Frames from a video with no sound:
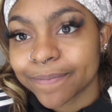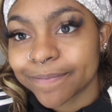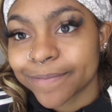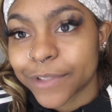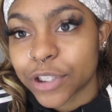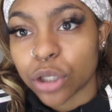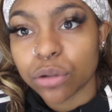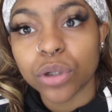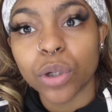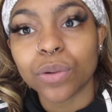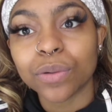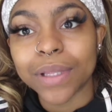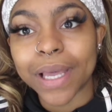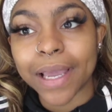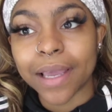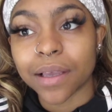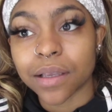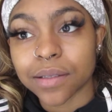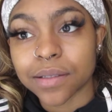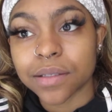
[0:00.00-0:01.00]
So no
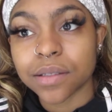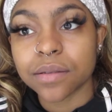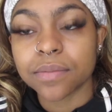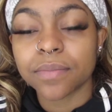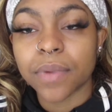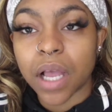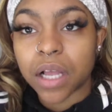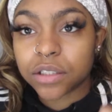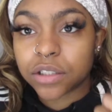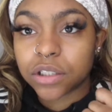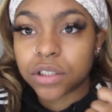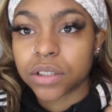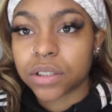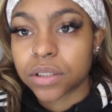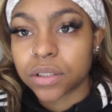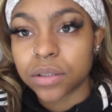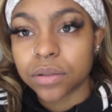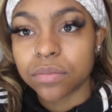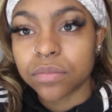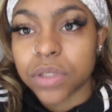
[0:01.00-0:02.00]
thanks. I just
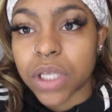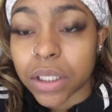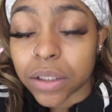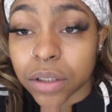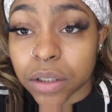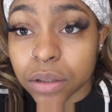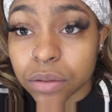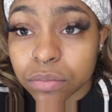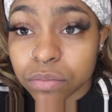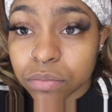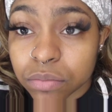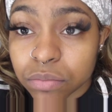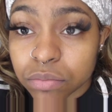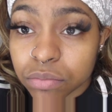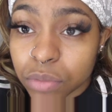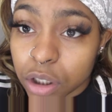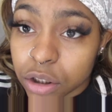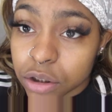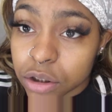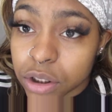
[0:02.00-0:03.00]
take the, I
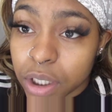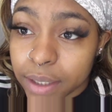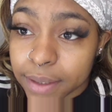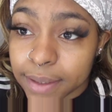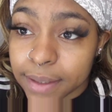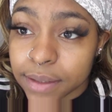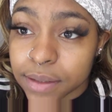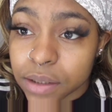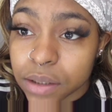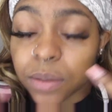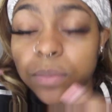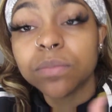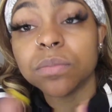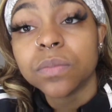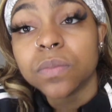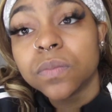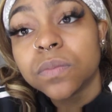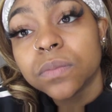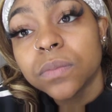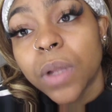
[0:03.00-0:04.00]
just take these.
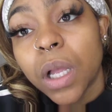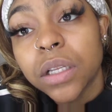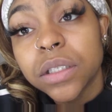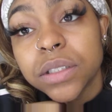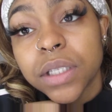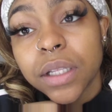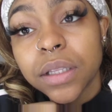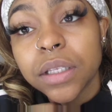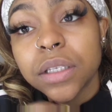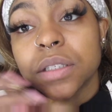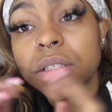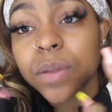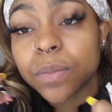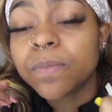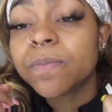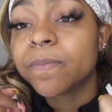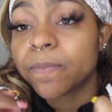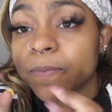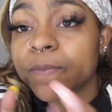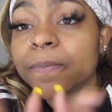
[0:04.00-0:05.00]
I just take
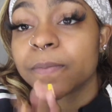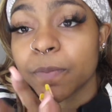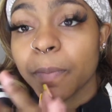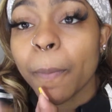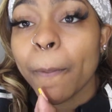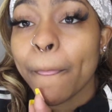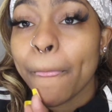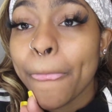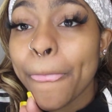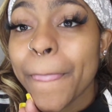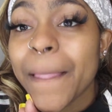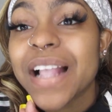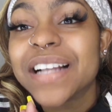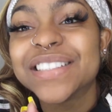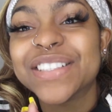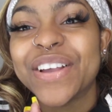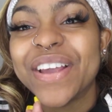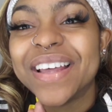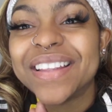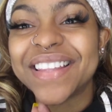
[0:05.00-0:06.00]
these.
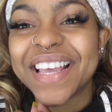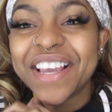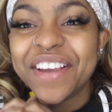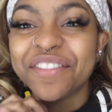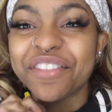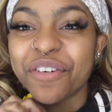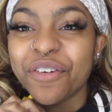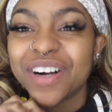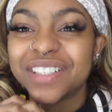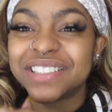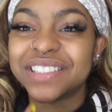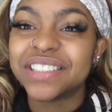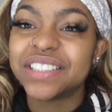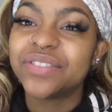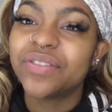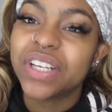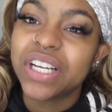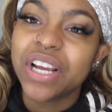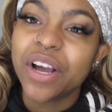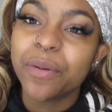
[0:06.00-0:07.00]
So yeah, thank you for watching this
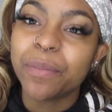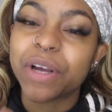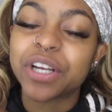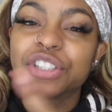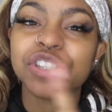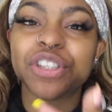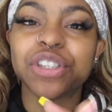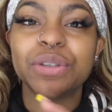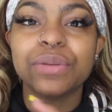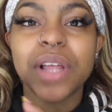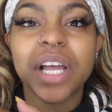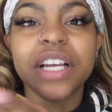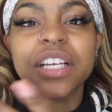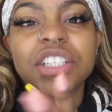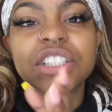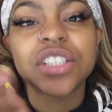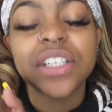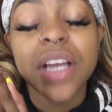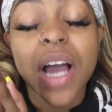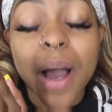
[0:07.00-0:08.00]
video. Make sure you like,
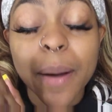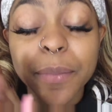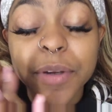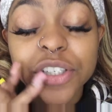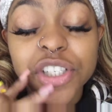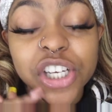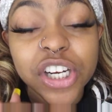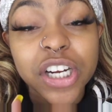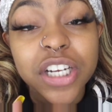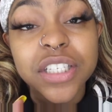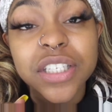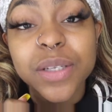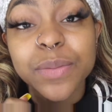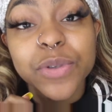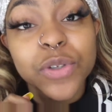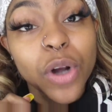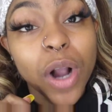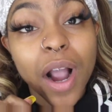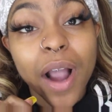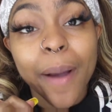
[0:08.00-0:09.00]
comment, share, and
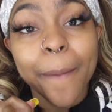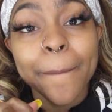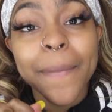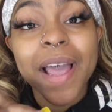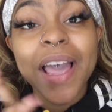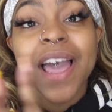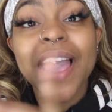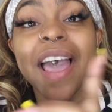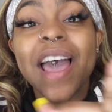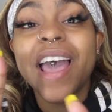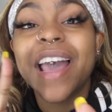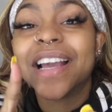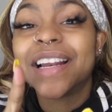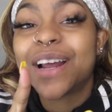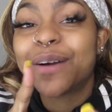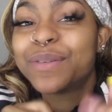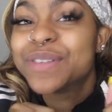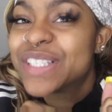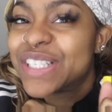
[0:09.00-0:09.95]
subscribe. And I will